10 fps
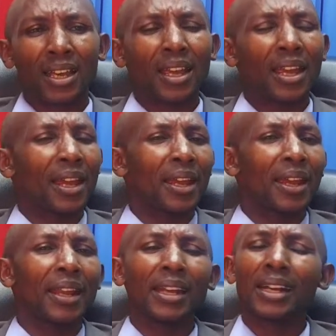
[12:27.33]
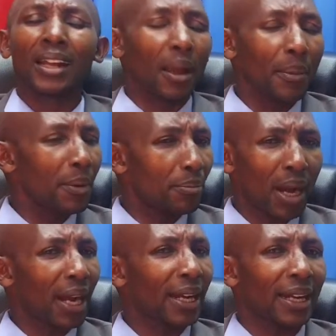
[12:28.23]
And Grameen
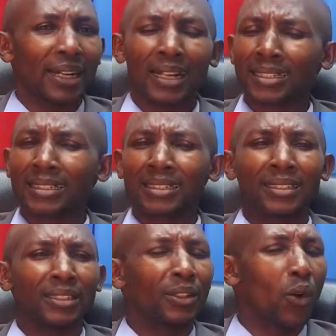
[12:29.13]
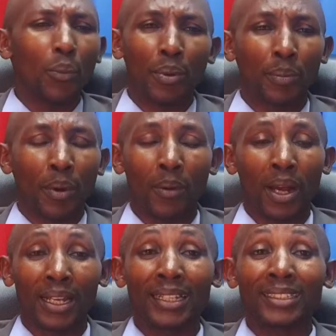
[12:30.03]
Bank has no paperwork.